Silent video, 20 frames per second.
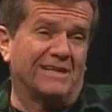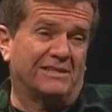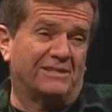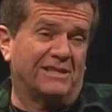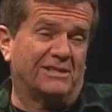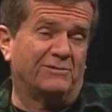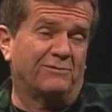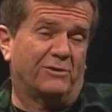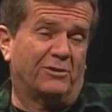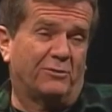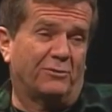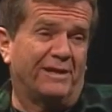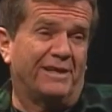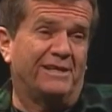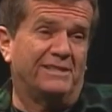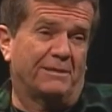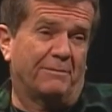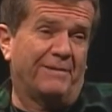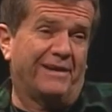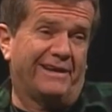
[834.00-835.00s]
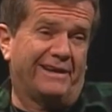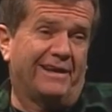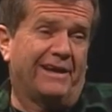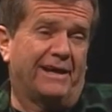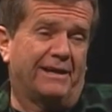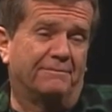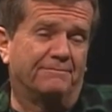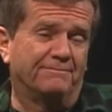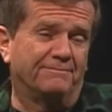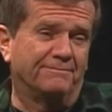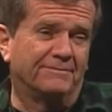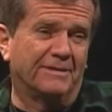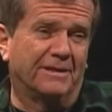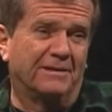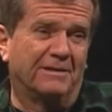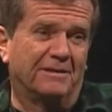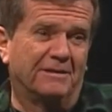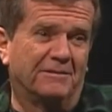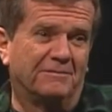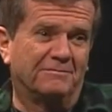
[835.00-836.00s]
like six foot three. He's a big guy.
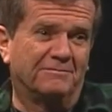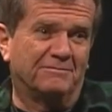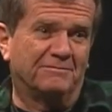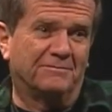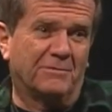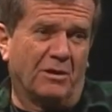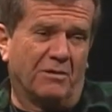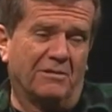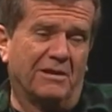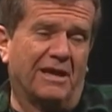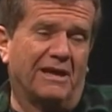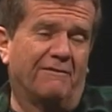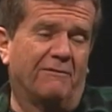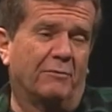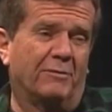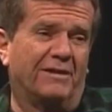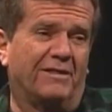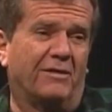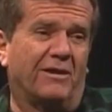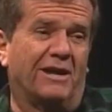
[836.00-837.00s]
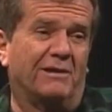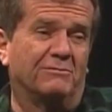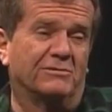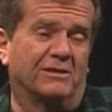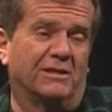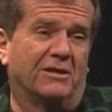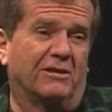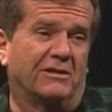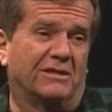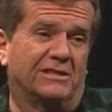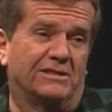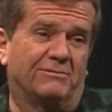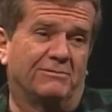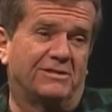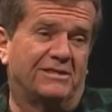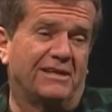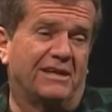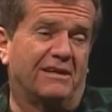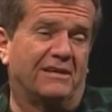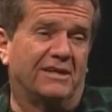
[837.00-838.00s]
Is he? Oh yeah, everybody thought he was little because he was
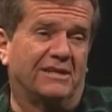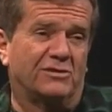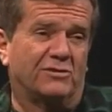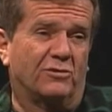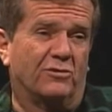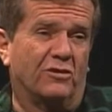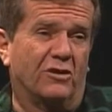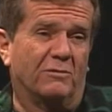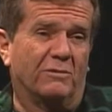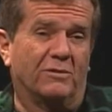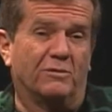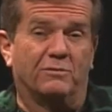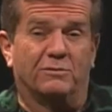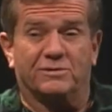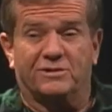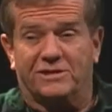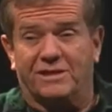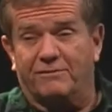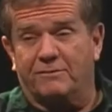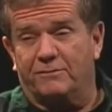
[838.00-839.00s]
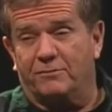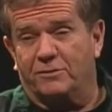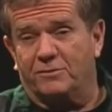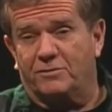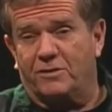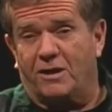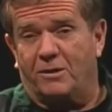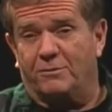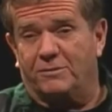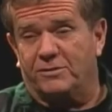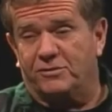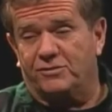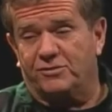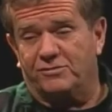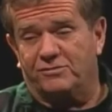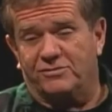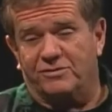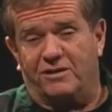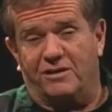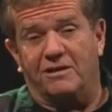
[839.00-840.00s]
standing next to Herman, who was seven foot tall with his
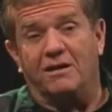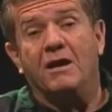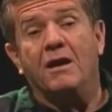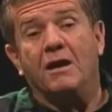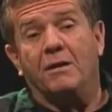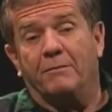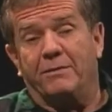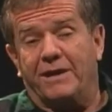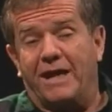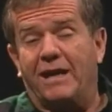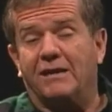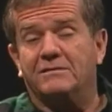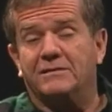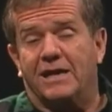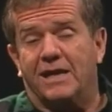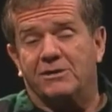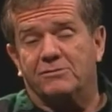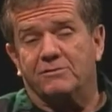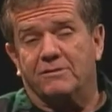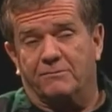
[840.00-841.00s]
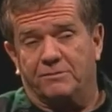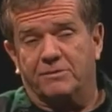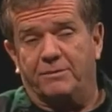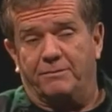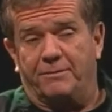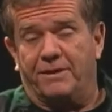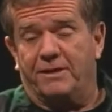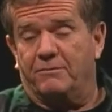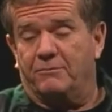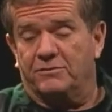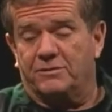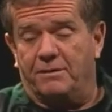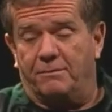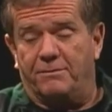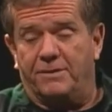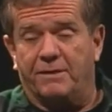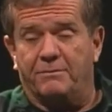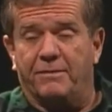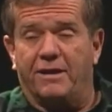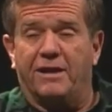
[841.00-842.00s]
shoes on. But Al's actually was I a big was a
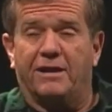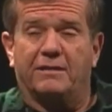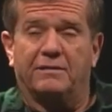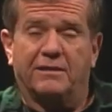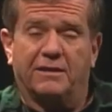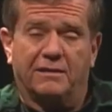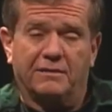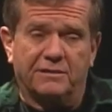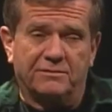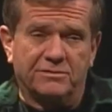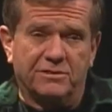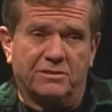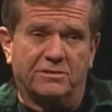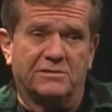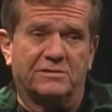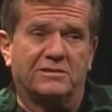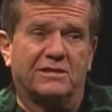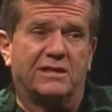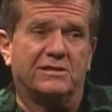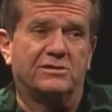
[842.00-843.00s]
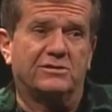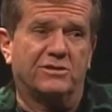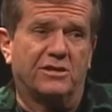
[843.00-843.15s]
big that. man. Yeah, he was a good sized